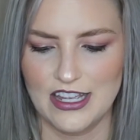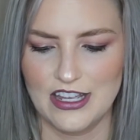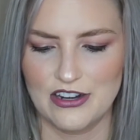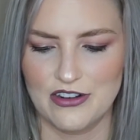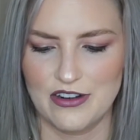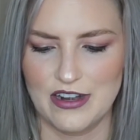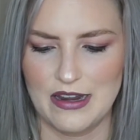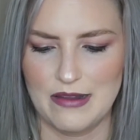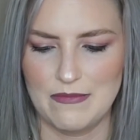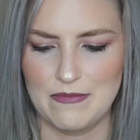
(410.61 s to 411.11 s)

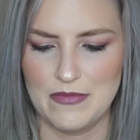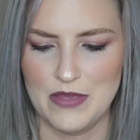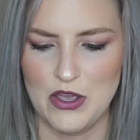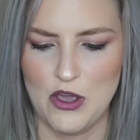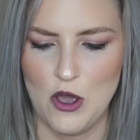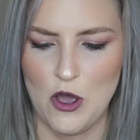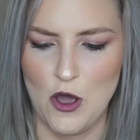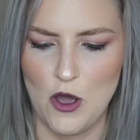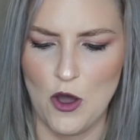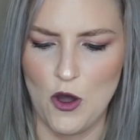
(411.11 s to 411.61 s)
cream.
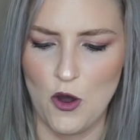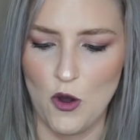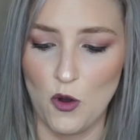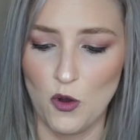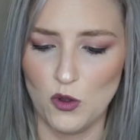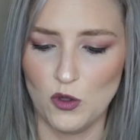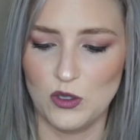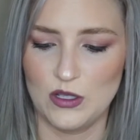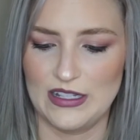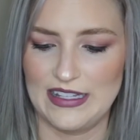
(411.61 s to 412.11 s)

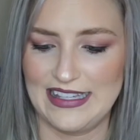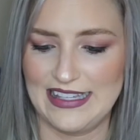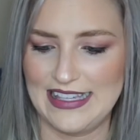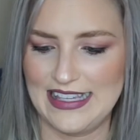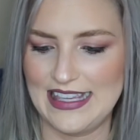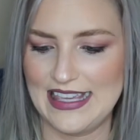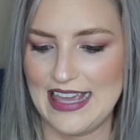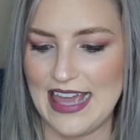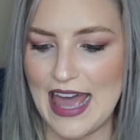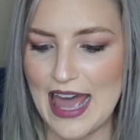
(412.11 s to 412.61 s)
Holy
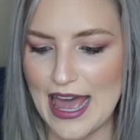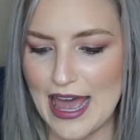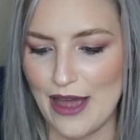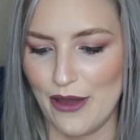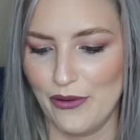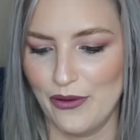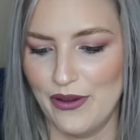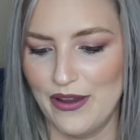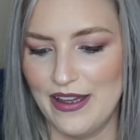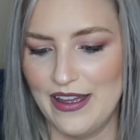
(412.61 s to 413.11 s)

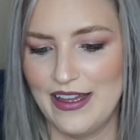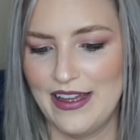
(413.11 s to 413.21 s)
cow.